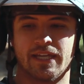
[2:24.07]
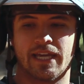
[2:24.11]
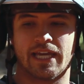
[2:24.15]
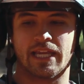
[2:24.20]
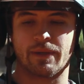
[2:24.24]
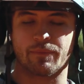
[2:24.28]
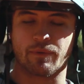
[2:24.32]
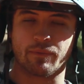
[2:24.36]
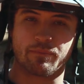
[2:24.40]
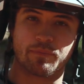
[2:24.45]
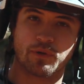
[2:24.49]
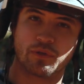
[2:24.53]

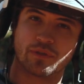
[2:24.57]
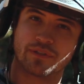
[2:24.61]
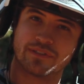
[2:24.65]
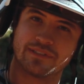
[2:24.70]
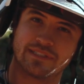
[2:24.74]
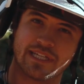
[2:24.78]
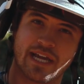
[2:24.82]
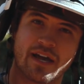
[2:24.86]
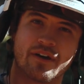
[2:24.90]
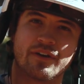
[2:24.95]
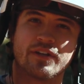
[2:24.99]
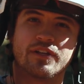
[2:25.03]
and I'm going to be pulling
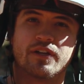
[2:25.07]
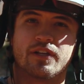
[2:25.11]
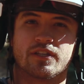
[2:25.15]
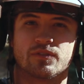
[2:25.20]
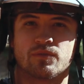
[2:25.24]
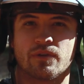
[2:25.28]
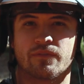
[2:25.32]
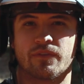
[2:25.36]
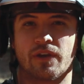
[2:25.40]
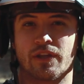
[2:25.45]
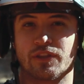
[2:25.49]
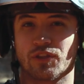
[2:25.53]
downhill
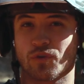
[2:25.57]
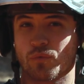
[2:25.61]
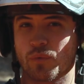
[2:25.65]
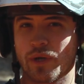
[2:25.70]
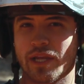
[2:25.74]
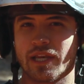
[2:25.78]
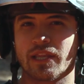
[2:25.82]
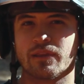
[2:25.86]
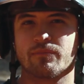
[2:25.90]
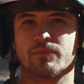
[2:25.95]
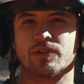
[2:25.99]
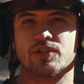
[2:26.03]
so I've got the
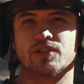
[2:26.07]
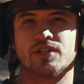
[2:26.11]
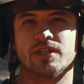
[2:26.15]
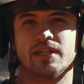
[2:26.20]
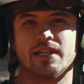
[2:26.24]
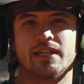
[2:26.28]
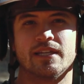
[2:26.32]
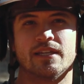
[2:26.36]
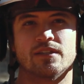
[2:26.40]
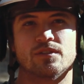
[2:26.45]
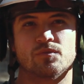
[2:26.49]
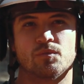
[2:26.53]
weight of the
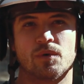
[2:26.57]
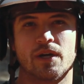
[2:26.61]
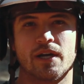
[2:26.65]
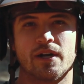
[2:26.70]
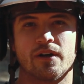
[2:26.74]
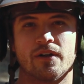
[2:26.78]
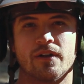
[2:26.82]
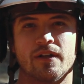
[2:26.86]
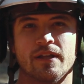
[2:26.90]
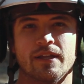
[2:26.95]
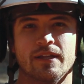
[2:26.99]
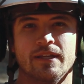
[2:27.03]
machine as
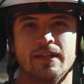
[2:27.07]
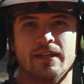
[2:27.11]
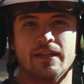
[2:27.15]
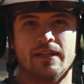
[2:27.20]
well